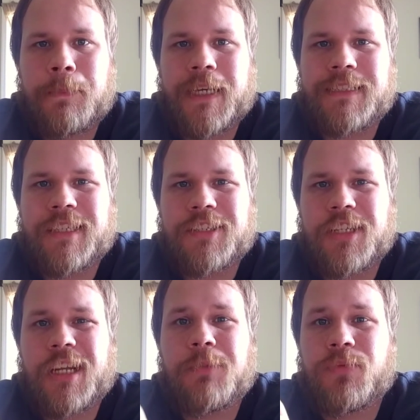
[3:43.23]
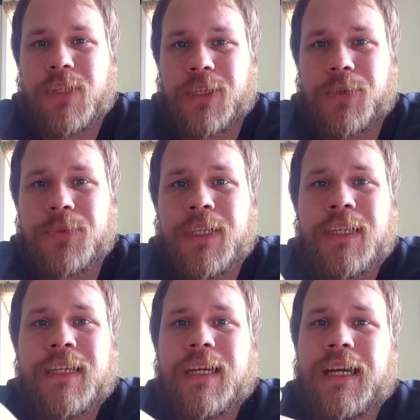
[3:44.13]
but it's understandable if you don't.
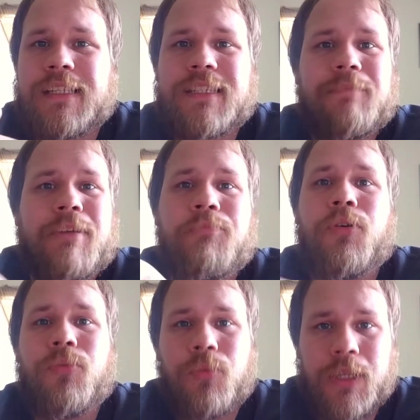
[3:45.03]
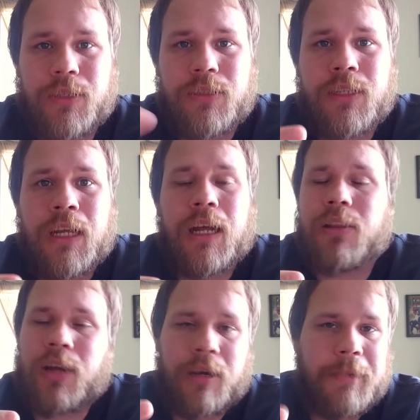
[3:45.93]
Some people will, a
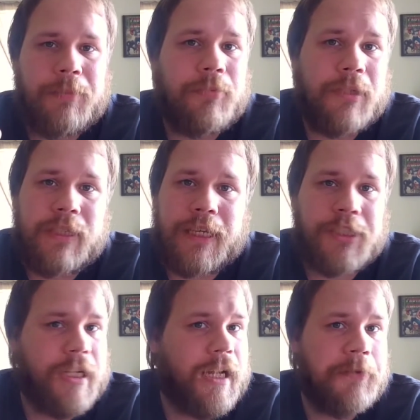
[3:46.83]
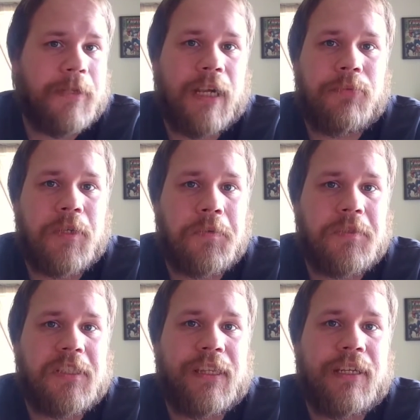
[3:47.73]
lot of people will actually. I will go
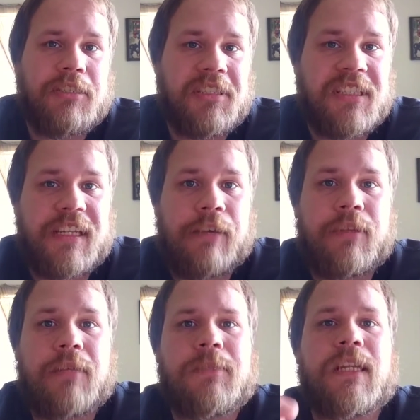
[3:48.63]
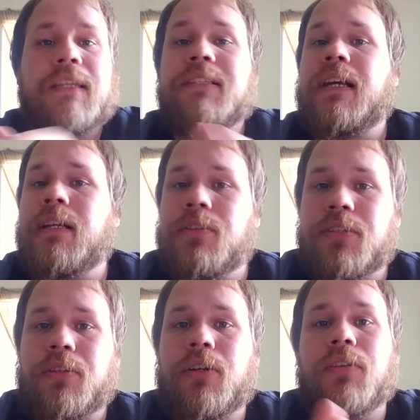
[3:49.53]
and sit there and sit down with them and say, this is how you use
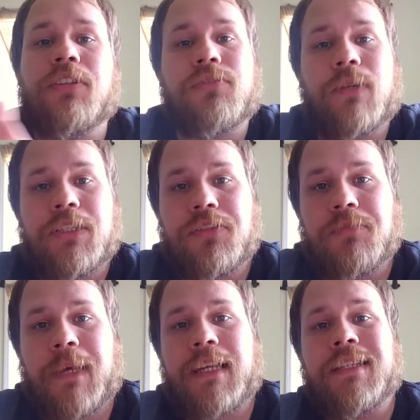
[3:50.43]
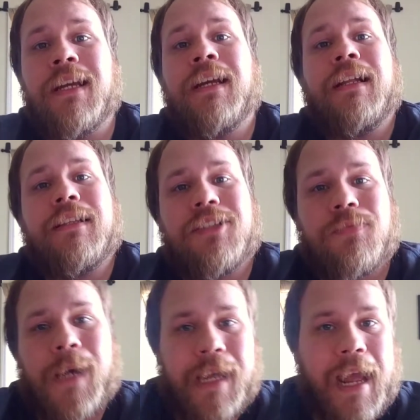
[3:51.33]
the logo, this is where it's used best, this
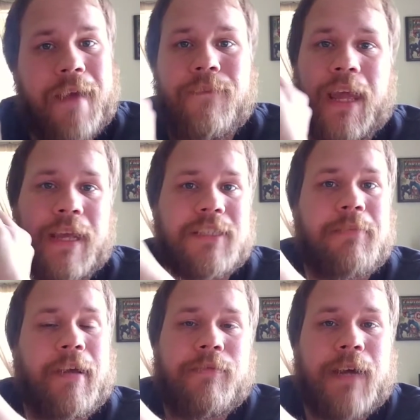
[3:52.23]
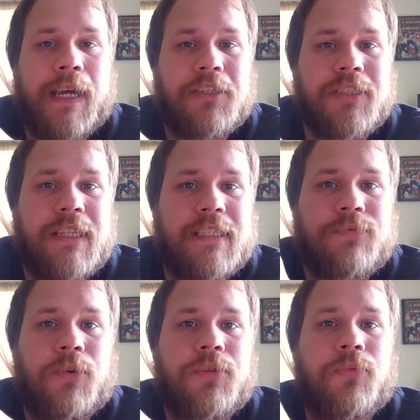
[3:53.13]
is why I have X amount of files in this
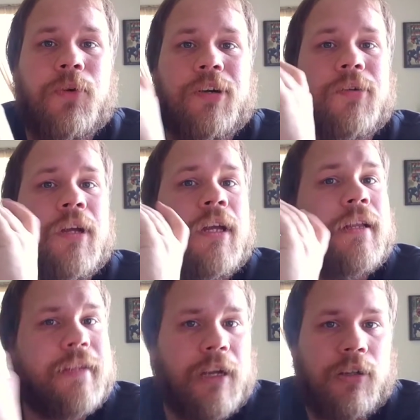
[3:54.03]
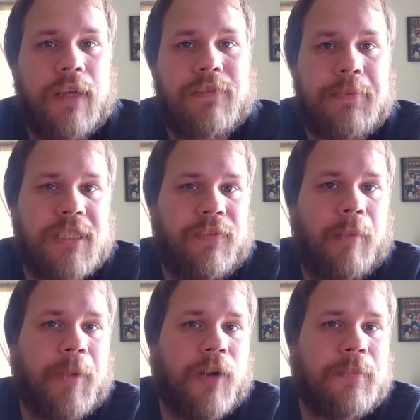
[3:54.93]
folder for you. They all have
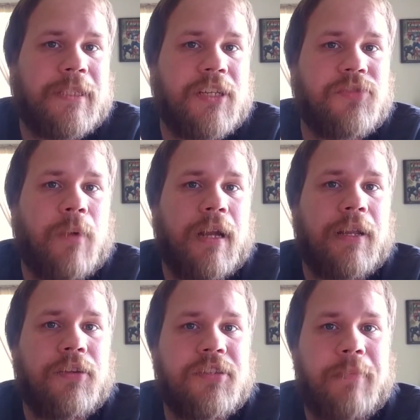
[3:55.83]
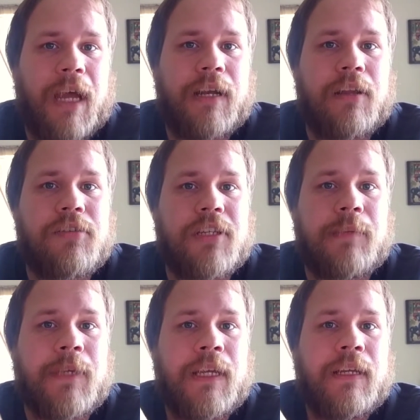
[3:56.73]
specific purposes, when to use them, how to use
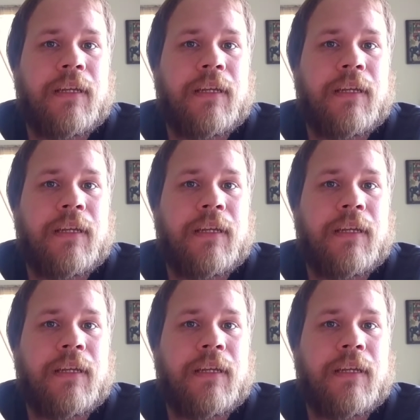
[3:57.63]
them,